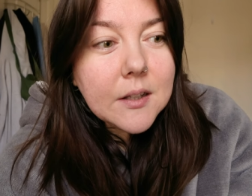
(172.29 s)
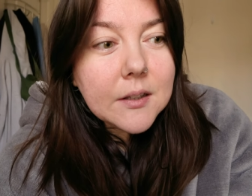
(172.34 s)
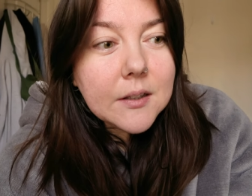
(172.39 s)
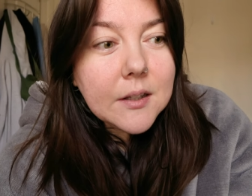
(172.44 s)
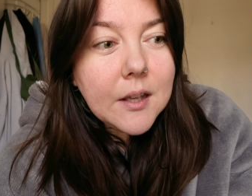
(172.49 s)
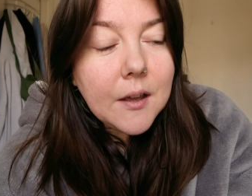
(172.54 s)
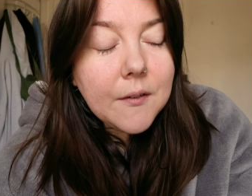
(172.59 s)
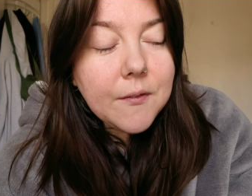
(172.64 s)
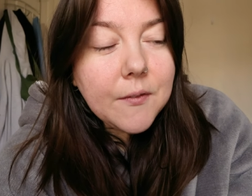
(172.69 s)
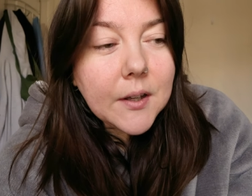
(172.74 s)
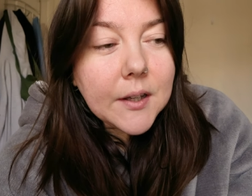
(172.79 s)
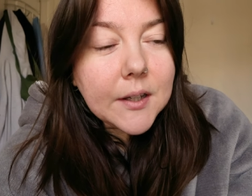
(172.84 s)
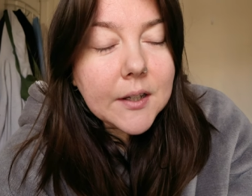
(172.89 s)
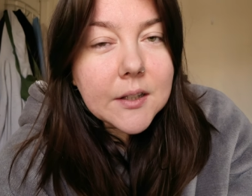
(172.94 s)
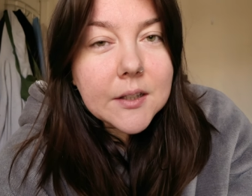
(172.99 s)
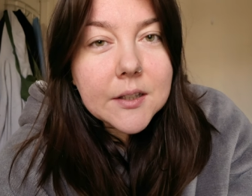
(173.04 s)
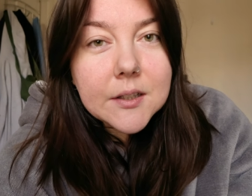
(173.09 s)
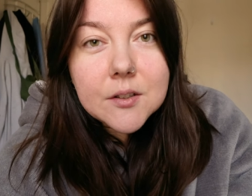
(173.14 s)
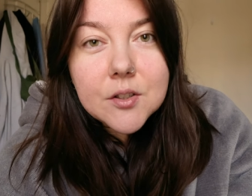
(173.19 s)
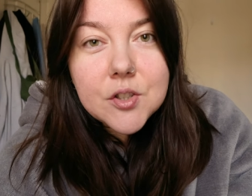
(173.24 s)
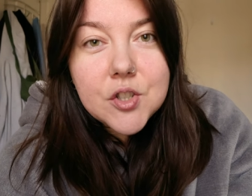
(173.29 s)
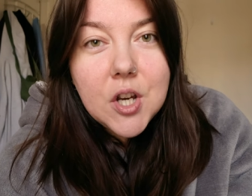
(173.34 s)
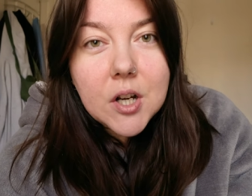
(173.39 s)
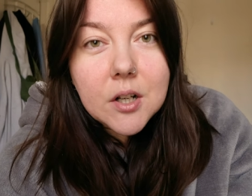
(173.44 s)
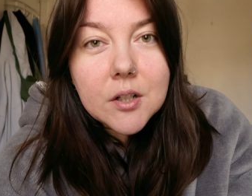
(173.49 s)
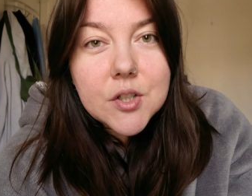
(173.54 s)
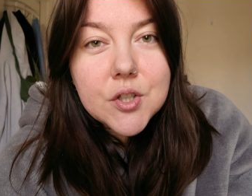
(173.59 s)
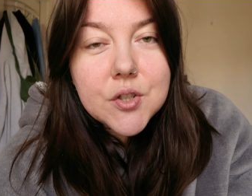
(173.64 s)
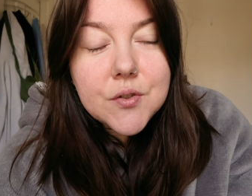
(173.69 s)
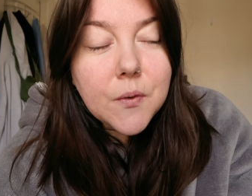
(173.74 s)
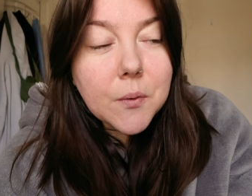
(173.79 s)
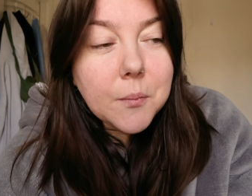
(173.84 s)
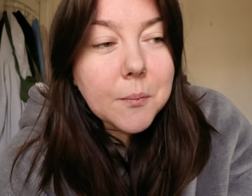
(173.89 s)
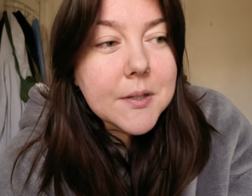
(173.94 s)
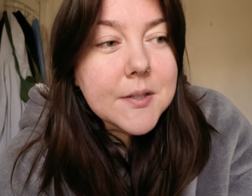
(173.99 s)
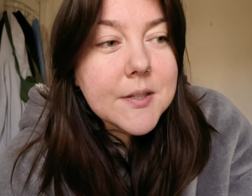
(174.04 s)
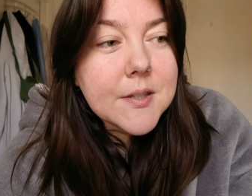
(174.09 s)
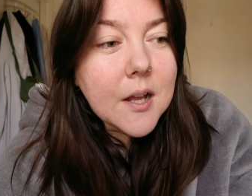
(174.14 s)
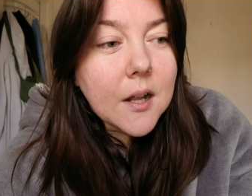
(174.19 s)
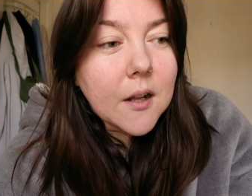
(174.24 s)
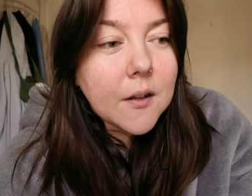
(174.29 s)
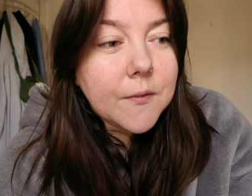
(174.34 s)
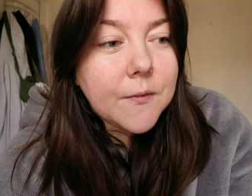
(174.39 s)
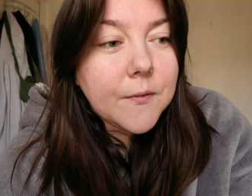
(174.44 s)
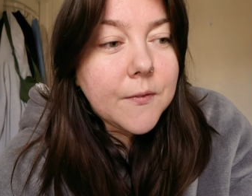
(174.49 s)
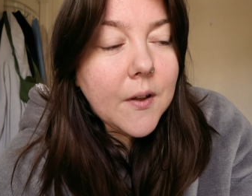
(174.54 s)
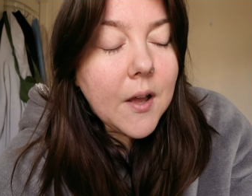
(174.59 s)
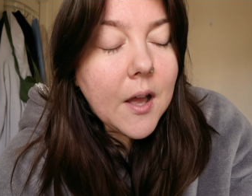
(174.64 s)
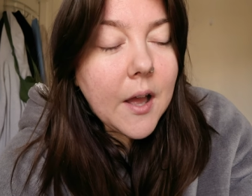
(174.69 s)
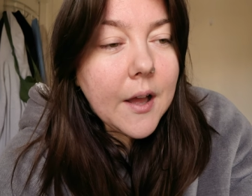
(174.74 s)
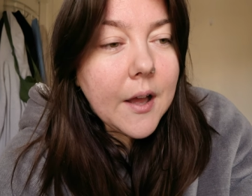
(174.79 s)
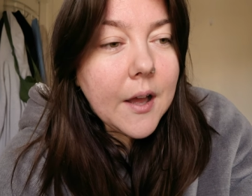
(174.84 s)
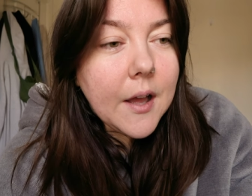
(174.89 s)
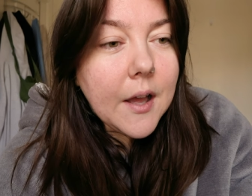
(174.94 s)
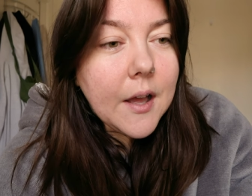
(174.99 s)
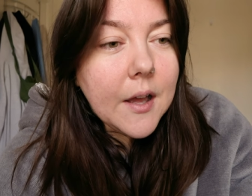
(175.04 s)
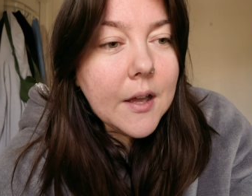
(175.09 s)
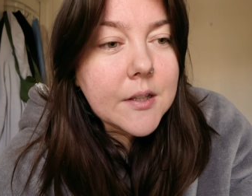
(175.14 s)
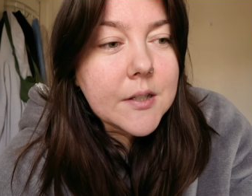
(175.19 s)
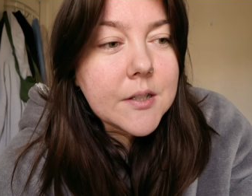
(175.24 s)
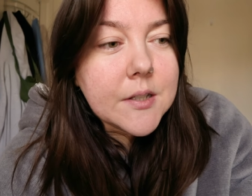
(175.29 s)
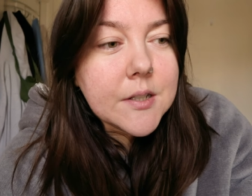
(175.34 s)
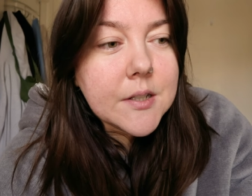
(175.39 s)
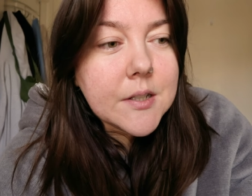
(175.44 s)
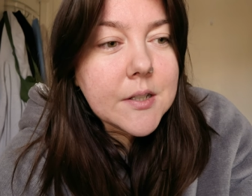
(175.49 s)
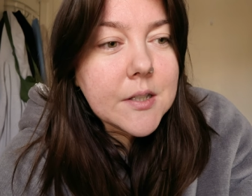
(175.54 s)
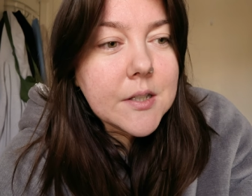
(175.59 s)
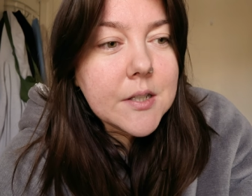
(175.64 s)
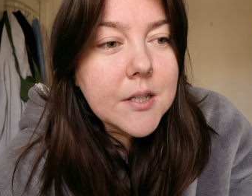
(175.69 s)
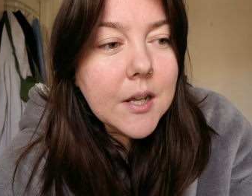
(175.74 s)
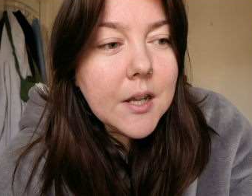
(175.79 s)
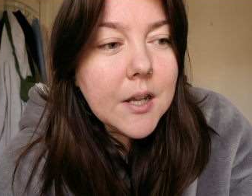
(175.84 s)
Have like a little challenge for myself, and